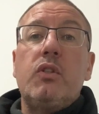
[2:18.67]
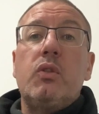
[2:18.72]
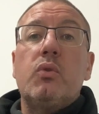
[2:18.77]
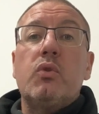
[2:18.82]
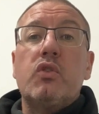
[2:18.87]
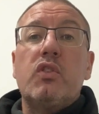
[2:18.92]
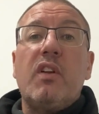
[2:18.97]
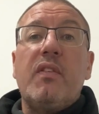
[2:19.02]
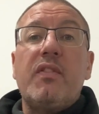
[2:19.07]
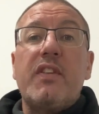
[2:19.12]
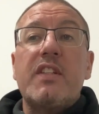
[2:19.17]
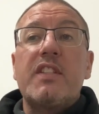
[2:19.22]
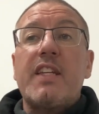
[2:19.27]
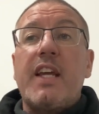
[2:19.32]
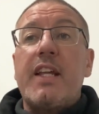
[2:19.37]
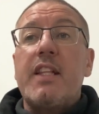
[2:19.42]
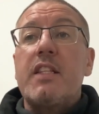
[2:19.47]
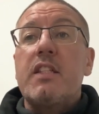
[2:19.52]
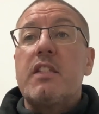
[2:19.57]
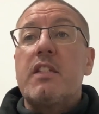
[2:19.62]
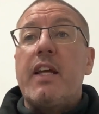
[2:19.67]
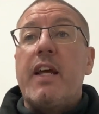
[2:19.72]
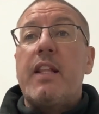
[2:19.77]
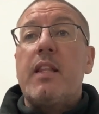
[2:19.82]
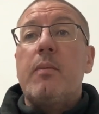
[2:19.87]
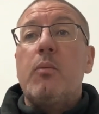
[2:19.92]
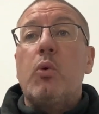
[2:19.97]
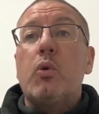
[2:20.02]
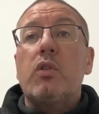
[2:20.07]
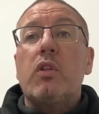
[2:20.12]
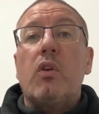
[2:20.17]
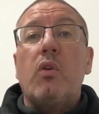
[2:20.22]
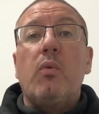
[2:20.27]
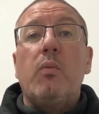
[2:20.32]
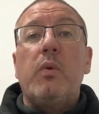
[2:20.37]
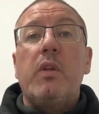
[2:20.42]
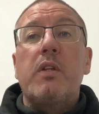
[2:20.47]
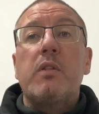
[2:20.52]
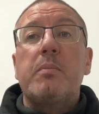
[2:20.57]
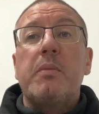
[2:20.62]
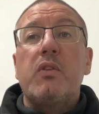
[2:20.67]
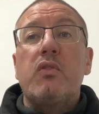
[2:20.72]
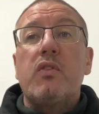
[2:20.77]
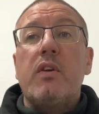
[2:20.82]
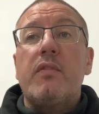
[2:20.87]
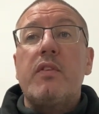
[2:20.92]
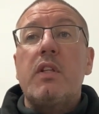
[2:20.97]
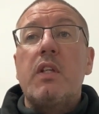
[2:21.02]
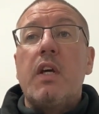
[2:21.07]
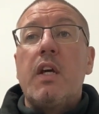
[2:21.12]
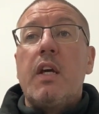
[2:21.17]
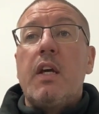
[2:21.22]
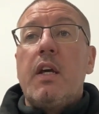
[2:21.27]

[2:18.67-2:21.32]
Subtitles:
Stuff that's in the motorhome when it's been driven.